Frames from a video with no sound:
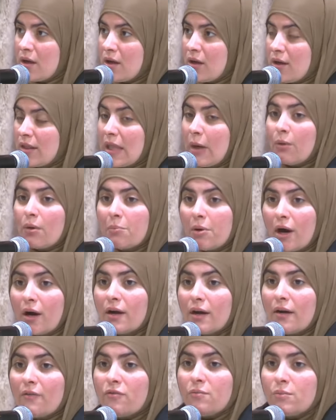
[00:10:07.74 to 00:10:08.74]
that were
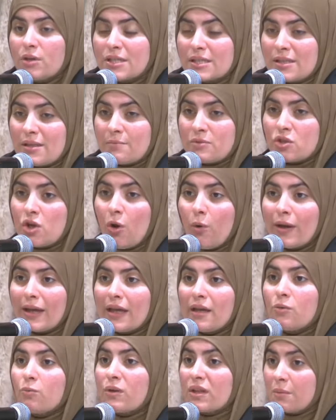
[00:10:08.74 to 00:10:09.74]
part of Muslims going
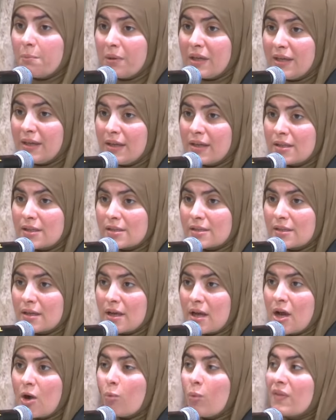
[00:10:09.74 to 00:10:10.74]
in with peace,
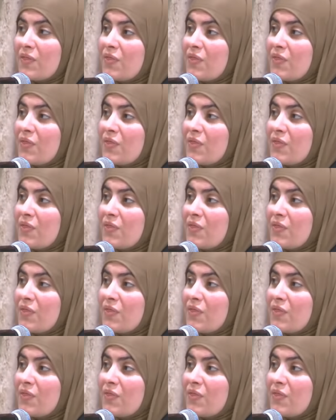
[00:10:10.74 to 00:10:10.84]
with